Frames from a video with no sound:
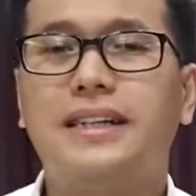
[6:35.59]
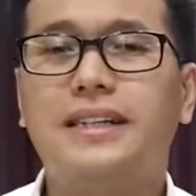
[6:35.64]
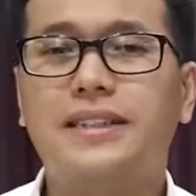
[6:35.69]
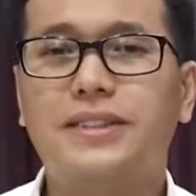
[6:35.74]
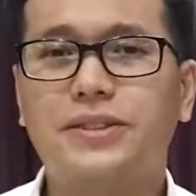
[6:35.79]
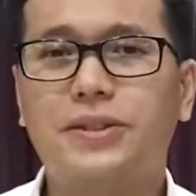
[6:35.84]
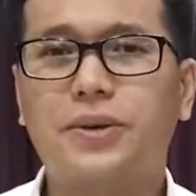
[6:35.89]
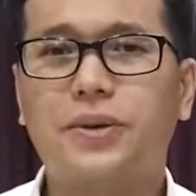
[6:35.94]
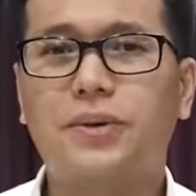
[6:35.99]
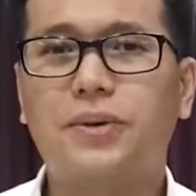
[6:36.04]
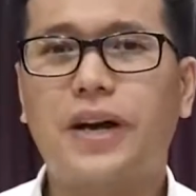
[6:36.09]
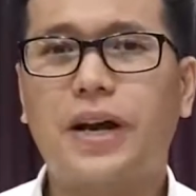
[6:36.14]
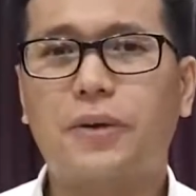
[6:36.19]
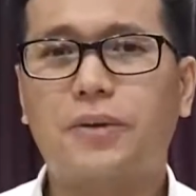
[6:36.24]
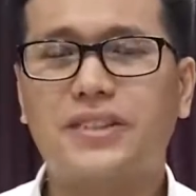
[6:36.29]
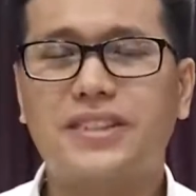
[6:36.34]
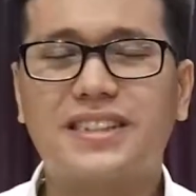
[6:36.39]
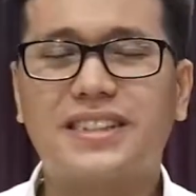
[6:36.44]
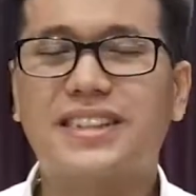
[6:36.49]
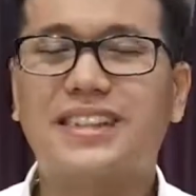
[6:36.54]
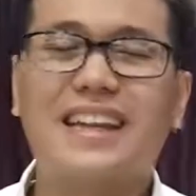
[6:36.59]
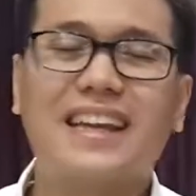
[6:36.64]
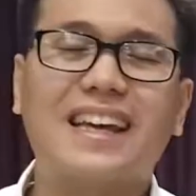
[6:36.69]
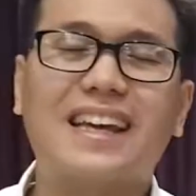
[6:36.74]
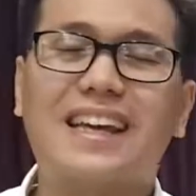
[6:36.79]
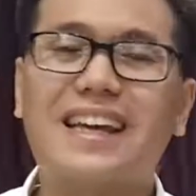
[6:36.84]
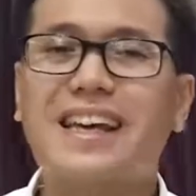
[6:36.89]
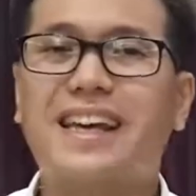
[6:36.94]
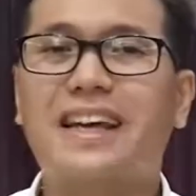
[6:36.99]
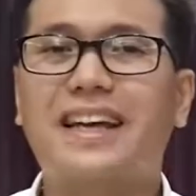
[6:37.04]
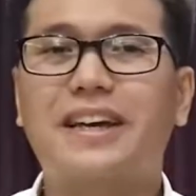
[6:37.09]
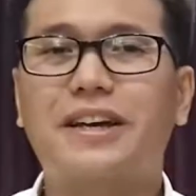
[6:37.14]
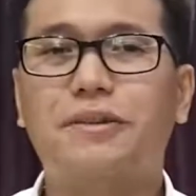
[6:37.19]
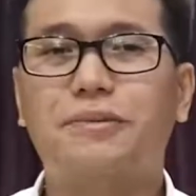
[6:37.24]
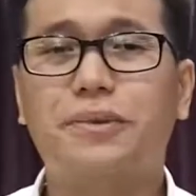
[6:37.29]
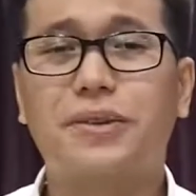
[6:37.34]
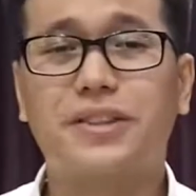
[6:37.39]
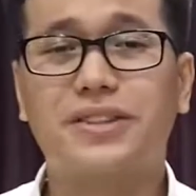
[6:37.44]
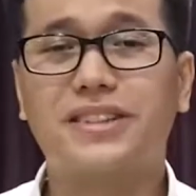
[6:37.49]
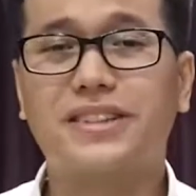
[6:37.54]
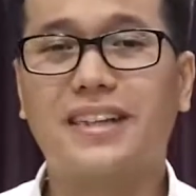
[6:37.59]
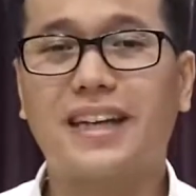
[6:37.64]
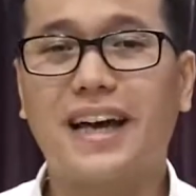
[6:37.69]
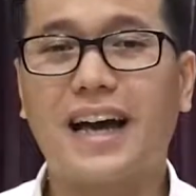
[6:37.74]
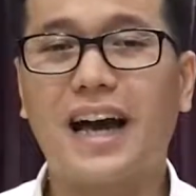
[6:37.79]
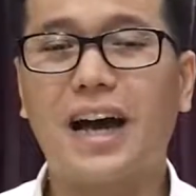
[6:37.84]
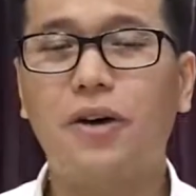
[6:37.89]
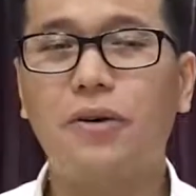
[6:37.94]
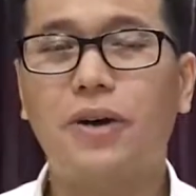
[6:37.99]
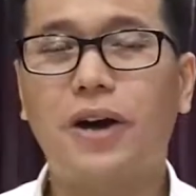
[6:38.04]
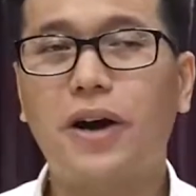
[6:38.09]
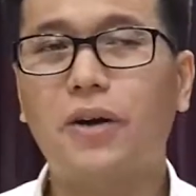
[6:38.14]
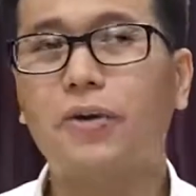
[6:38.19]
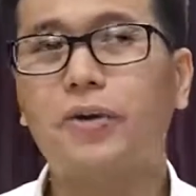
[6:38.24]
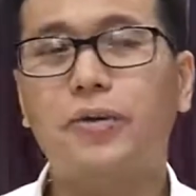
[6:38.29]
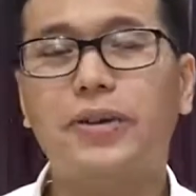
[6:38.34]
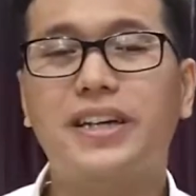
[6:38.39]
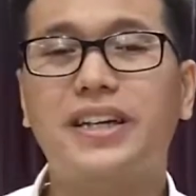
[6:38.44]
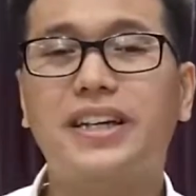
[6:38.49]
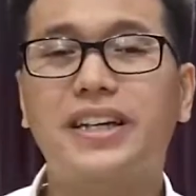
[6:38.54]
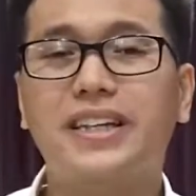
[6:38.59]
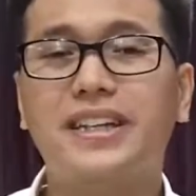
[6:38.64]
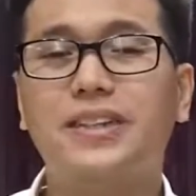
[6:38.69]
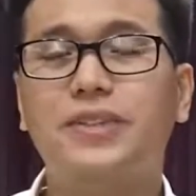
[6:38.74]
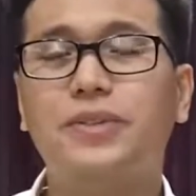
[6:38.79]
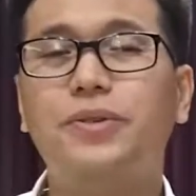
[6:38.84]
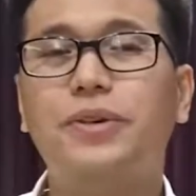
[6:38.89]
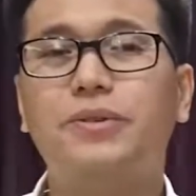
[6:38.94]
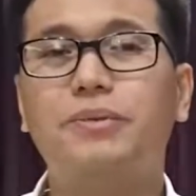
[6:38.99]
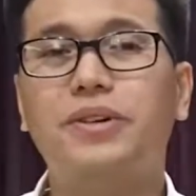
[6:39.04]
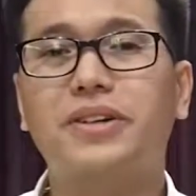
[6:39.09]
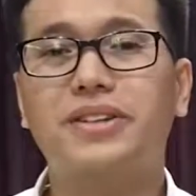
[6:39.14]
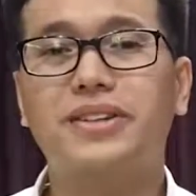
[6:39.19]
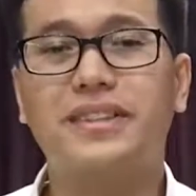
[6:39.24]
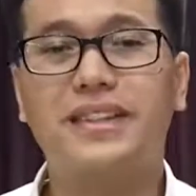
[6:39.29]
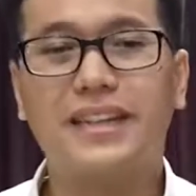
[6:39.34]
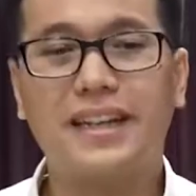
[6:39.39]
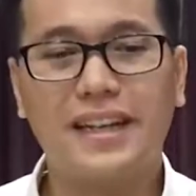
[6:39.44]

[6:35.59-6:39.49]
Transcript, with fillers: So I was thinking because how how are we gonna do it? Because